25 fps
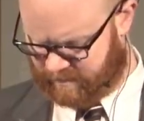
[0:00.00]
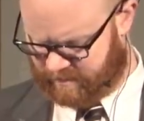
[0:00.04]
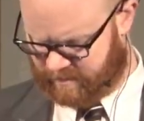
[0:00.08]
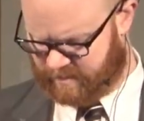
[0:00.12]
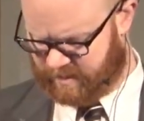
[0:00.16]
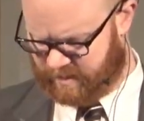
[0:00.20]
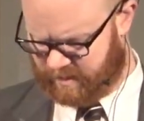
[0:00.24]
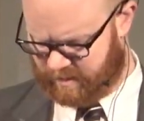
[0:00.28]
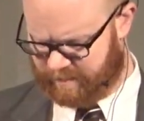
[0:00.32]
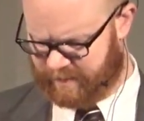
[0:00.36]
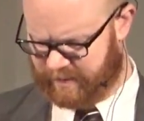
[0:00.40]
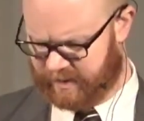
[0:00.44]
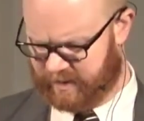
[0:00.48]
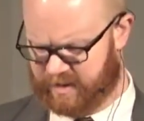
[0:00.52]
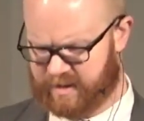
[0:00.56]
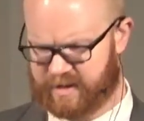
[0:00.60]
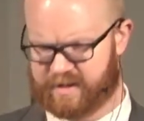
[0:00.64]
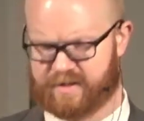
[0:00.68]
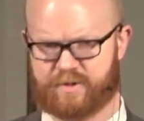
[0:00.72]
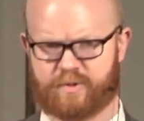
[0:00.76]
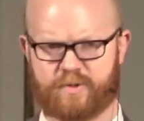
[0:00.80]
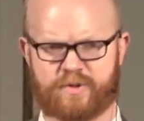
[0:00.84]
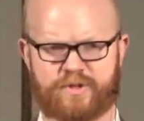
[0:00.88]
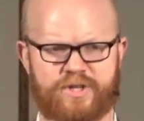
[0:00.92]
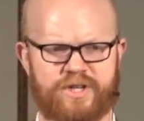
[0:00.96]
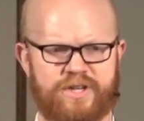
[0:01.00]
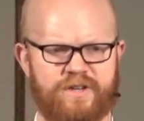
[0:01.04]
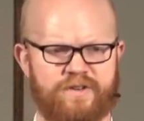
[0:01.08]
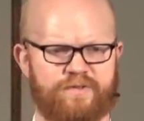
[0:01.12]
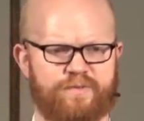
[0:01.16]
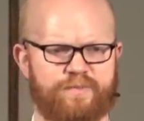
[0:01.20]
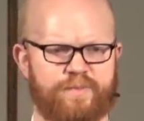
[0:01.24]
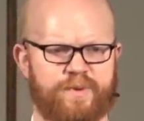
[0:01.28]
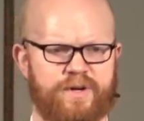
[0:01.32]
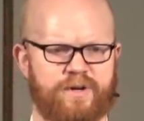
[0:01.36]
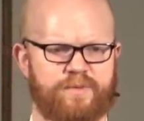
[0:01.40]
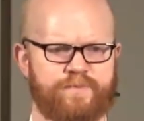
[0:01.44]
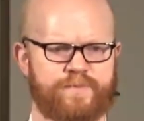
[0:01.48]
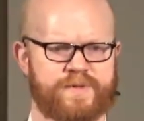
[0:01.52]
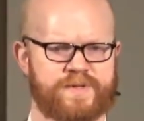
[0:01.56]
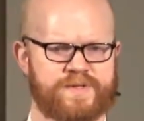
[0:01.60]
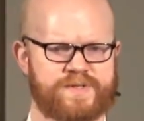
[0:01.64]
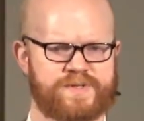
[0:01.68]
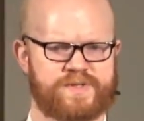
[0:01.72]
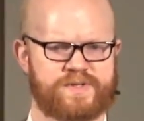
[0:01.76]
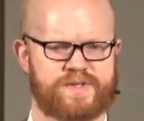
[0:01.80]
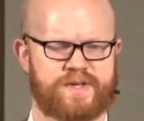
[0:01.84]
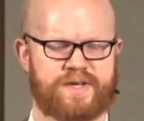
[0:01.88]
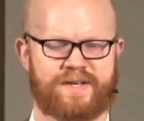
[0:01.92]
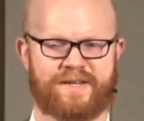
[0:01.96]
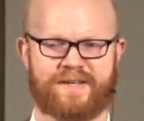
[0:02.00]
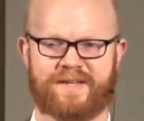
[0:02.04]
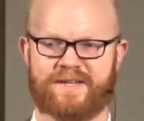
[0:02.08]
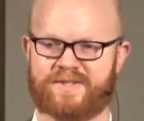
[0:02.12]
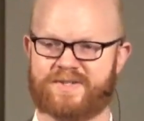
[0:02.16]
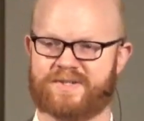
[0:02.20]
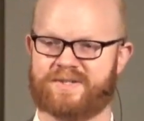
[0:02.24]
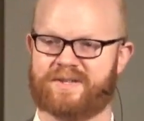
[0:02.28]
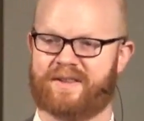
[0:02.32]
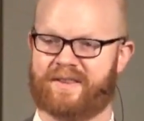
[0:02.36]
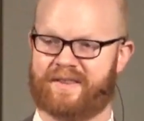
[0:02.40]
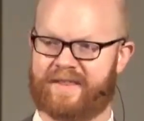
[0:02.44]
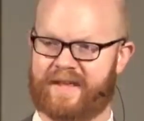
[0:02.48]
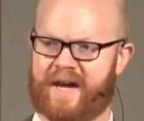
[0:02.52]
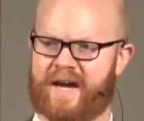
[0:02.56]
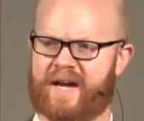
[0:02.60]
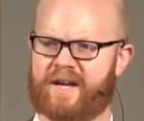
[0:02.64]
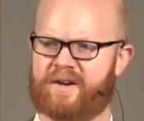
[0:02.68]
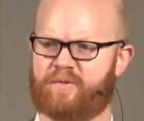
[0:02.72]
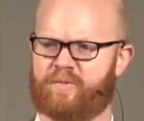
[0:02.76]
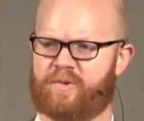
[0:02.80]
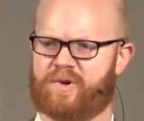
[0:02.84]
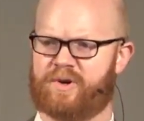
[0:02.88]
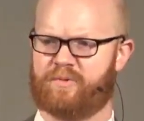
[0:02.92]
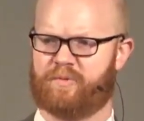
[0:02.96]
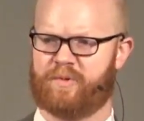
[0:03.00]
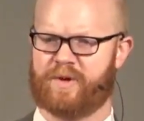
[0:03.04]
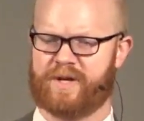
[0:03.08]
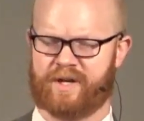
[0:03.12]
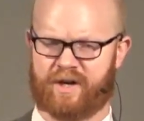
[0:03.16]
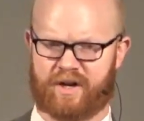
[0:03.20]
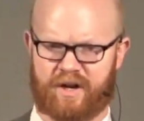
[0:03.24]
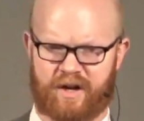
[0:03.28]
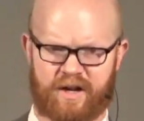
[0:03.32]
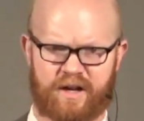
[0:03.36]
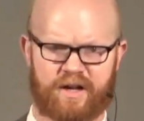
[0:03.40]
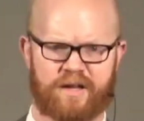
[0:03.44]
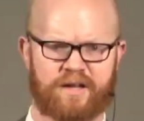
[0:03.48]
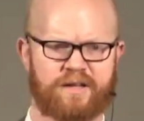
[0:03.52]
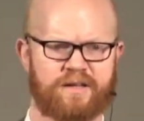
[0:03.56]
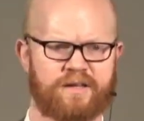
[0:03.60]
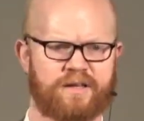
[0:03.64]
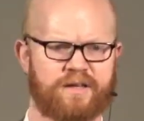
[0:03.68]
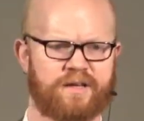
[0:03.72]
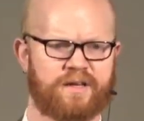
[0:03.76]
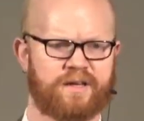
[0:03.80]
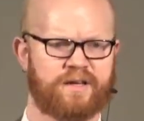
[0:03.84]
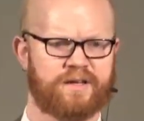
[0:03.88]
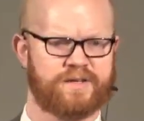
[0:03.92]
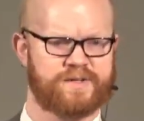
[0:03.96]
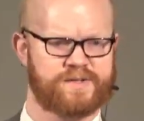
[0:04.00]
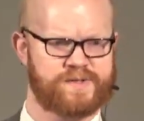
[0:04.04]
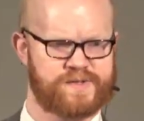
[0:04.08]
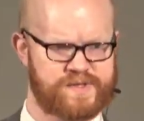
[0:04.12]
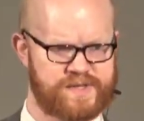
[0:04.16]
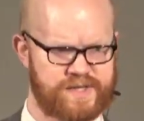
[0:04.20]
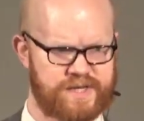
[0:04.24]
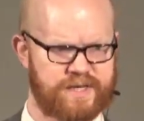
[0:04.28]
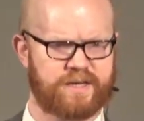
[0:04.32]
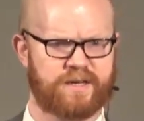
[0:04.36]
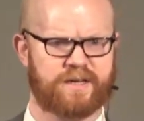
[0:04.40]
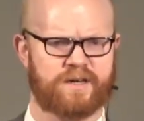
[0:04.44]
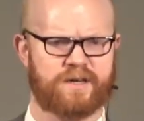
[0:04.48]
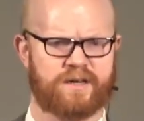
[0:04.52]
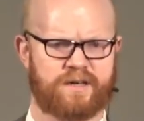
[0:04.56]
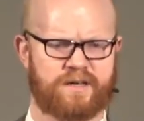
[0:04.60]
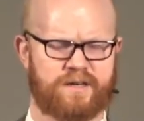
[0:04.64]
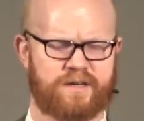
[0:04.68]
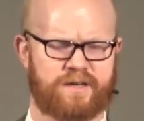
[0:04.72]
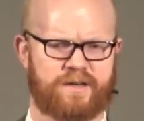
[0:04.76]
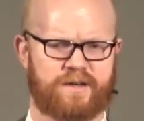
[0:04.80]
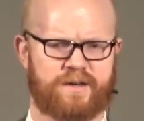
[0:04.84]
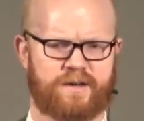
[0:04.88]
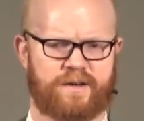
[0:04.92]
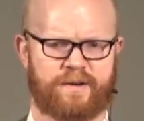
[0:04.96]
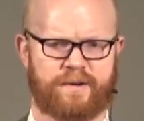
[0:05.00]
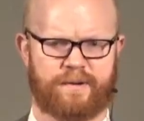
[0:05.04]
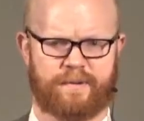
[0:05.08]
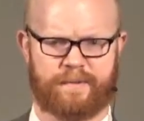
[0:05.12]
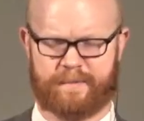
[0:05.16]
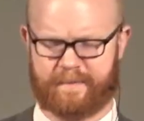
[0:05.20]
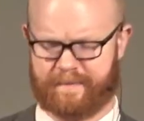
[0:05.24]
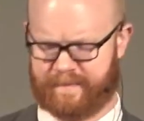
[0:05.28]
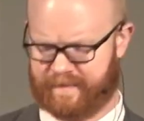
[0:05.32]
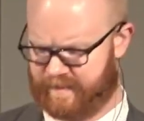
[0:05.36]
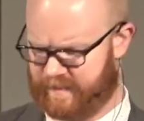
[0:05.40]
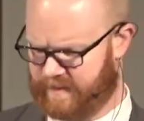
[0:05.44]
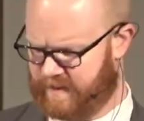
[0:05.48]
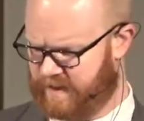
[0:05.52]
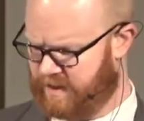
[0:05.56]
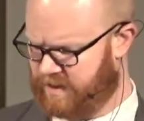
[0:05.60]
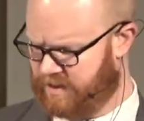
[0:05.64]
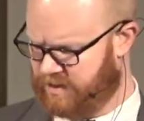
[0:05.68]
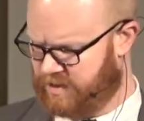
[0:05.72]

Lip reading: The ability to achieve purpose. And isn't that what we all seek in